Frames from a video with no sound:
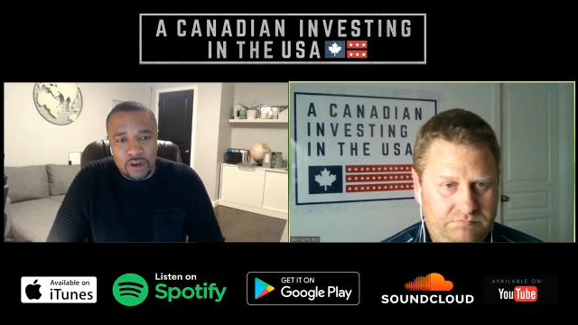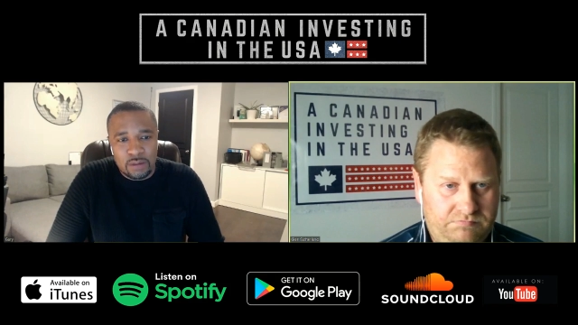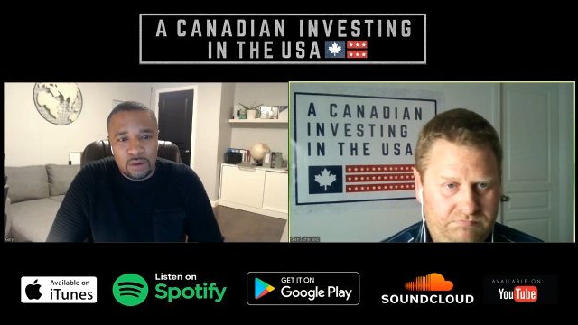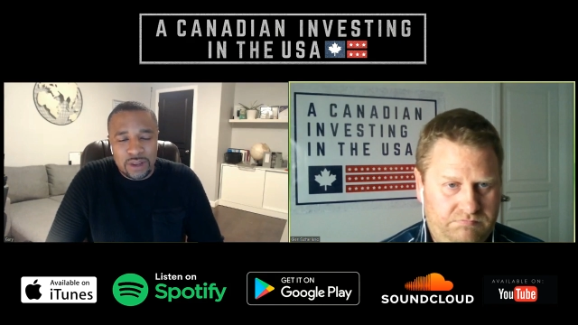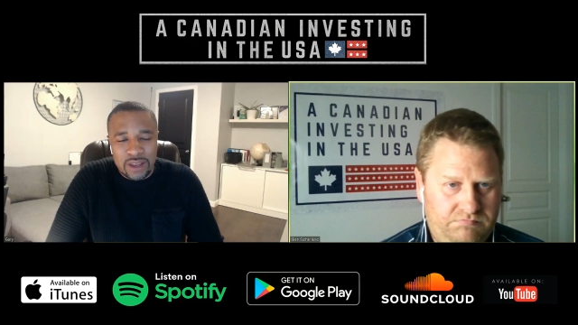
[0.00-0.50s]

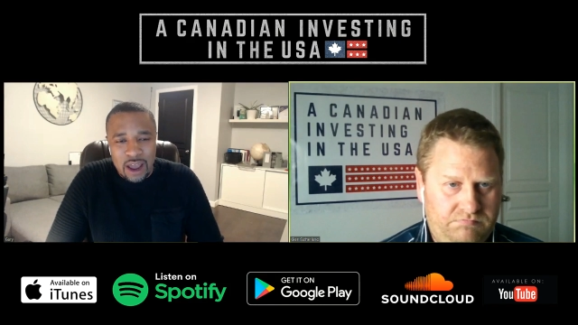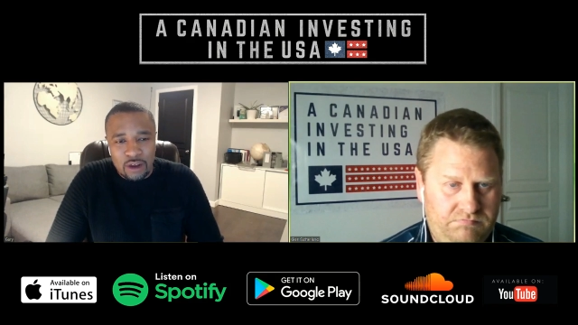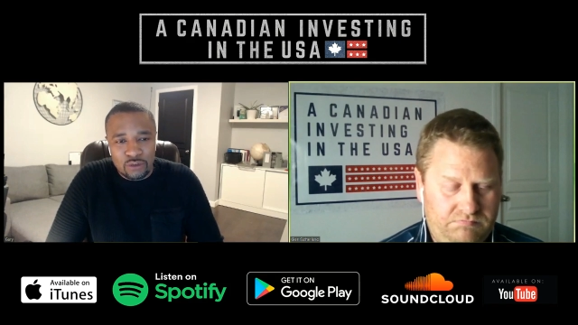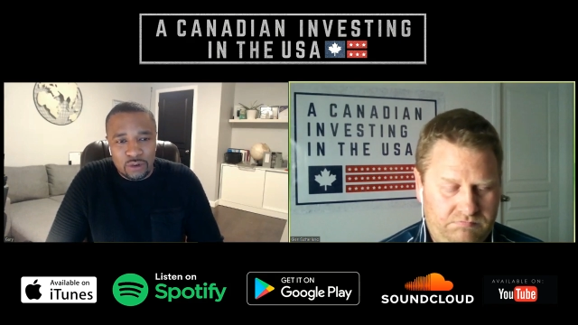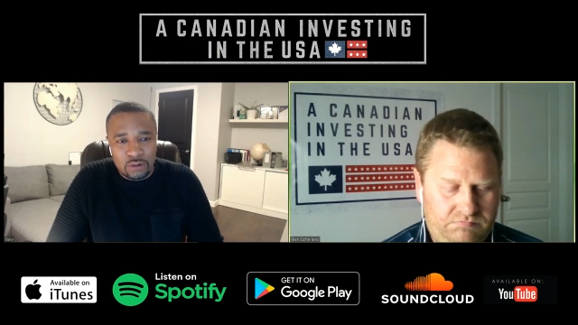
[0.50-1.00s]
Speaker 1: about cash
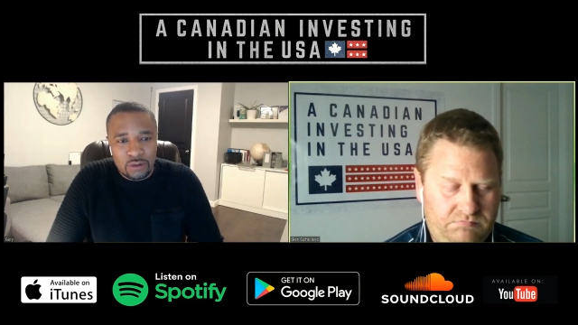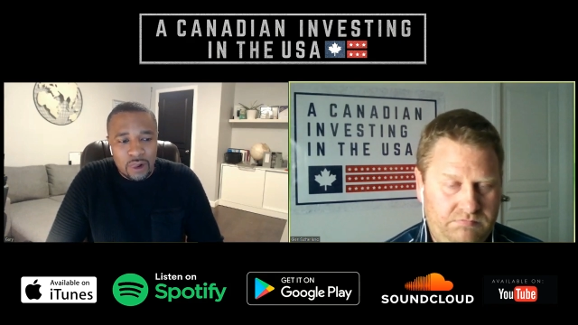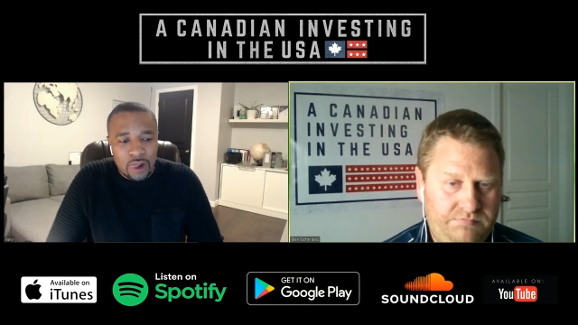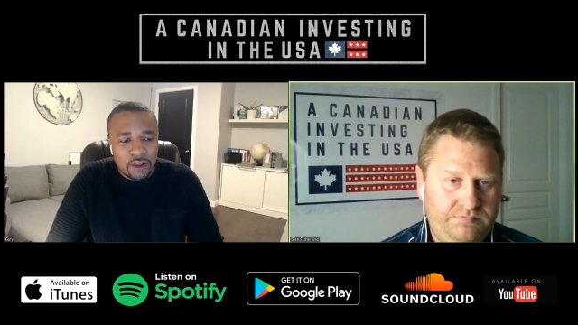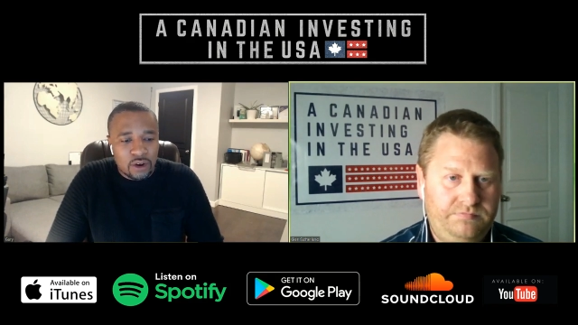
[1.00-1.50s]
flow,
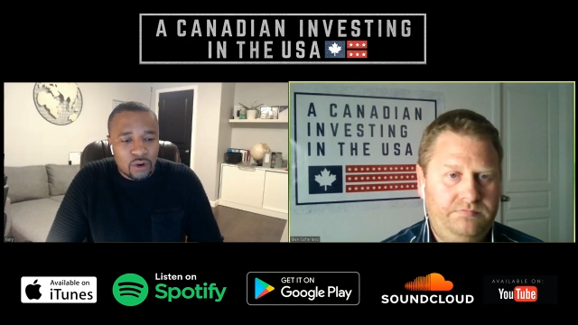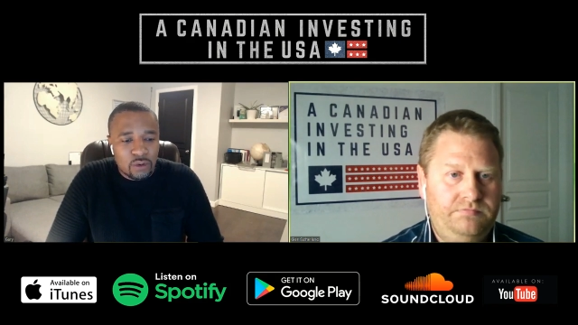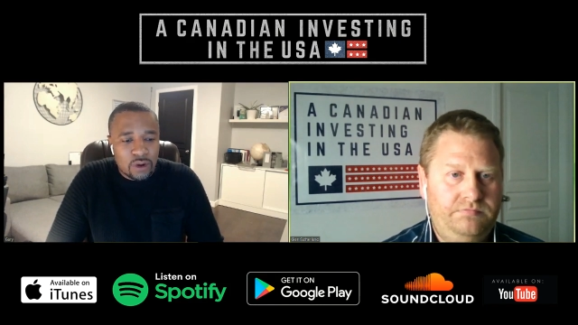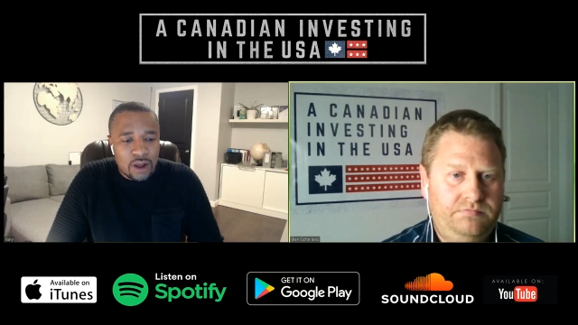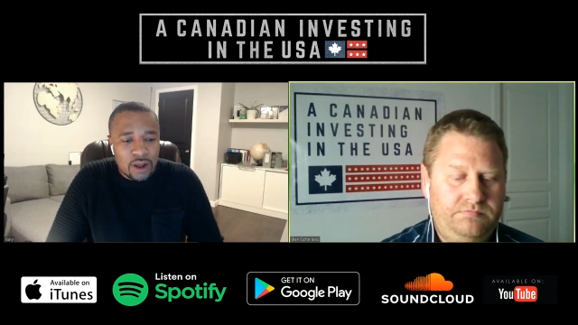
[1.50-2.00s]
you
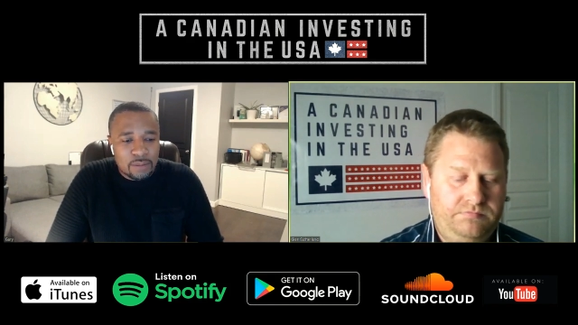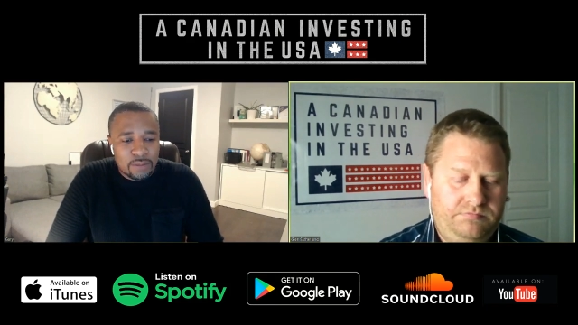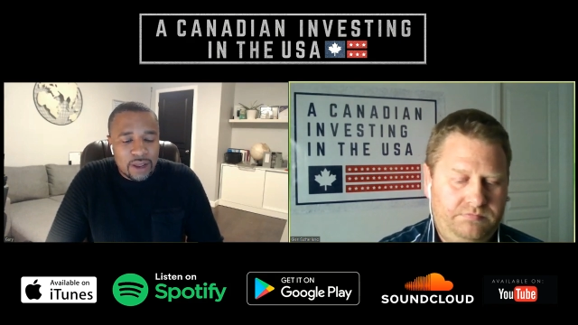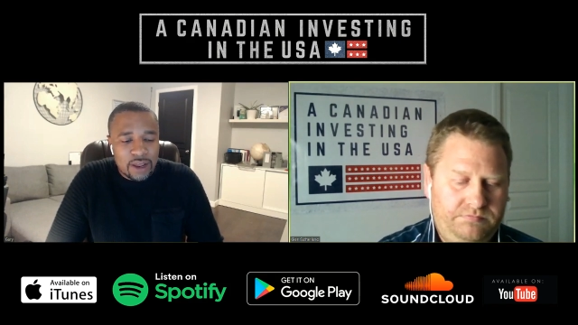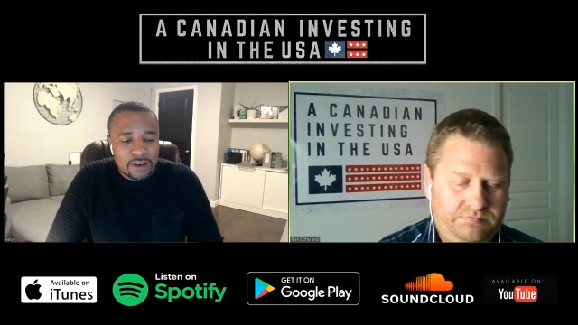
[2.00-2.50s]
know, um,
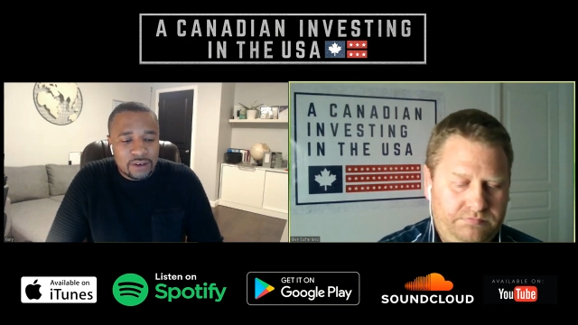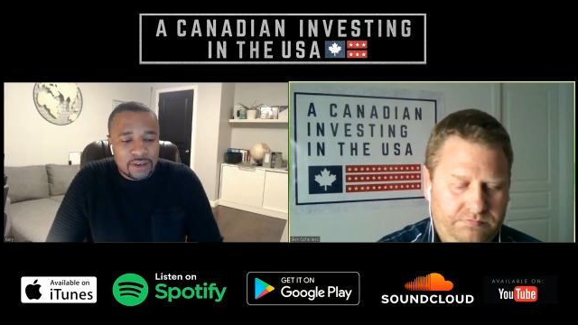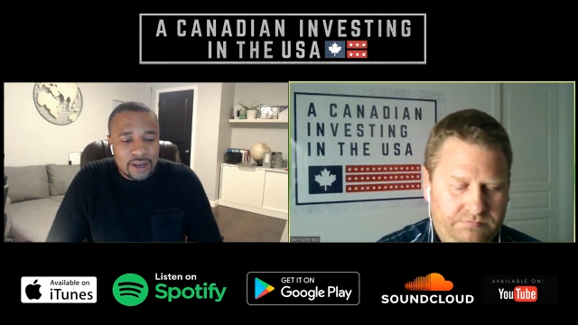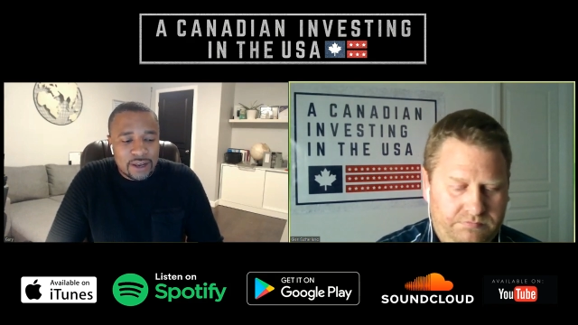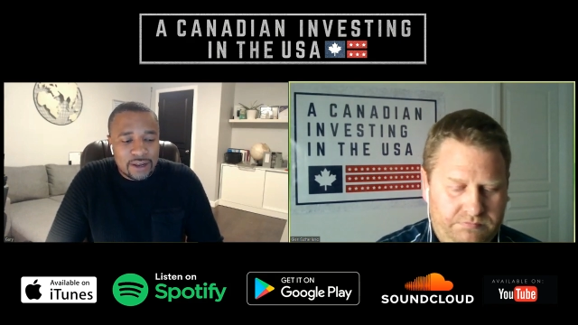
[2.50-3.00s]
and,
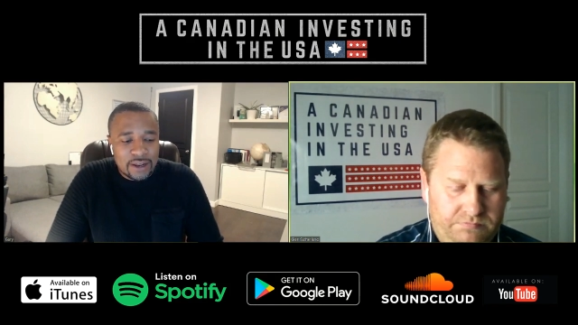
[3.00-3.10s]
uh,